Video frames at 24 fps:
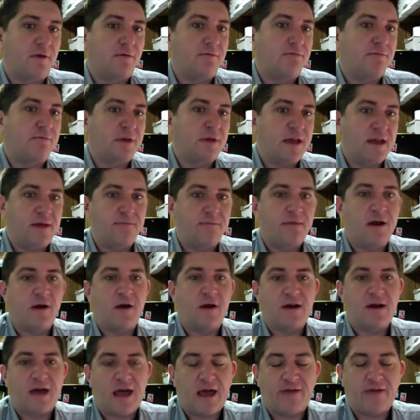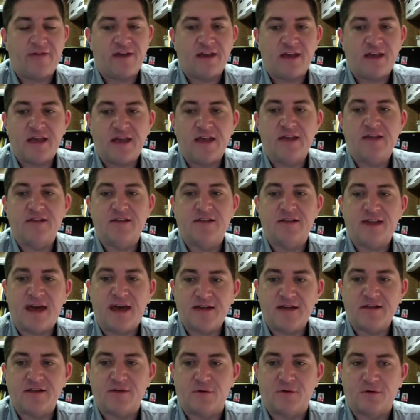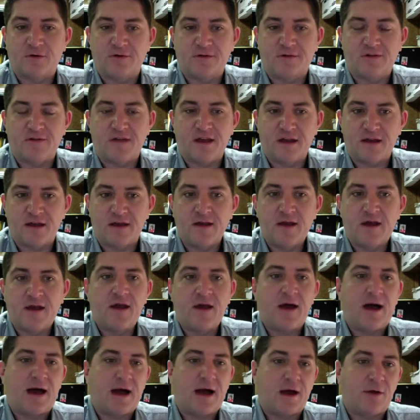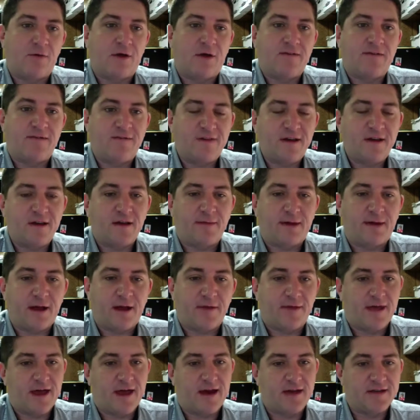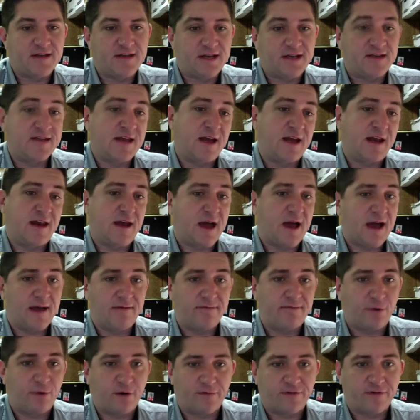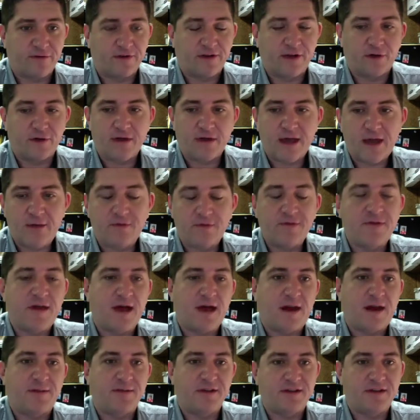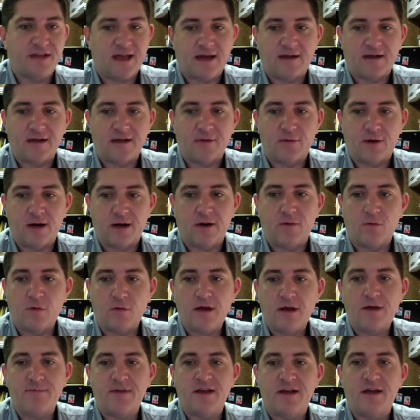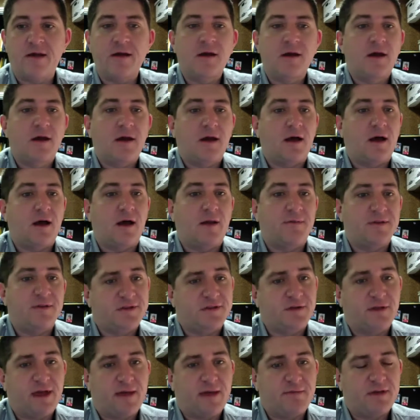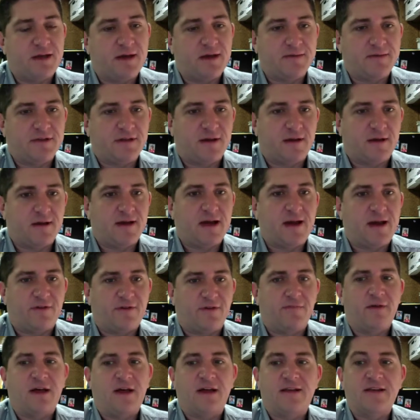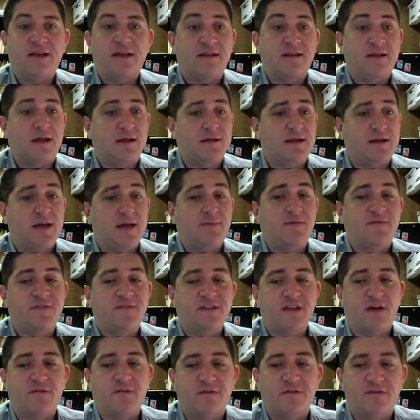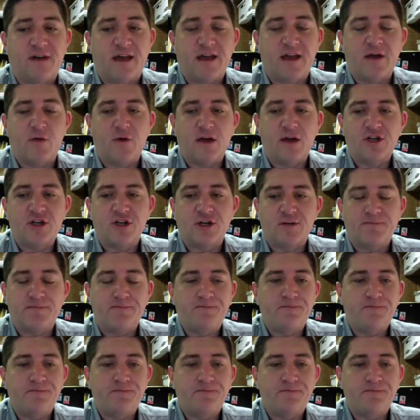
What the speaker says: being married, having kids, that sort of thing, how do I feel about that? As I said, I'm perfectly okay with that. I'm exactly where I want to be, and so that becomes a kind of a type of self-evaluation.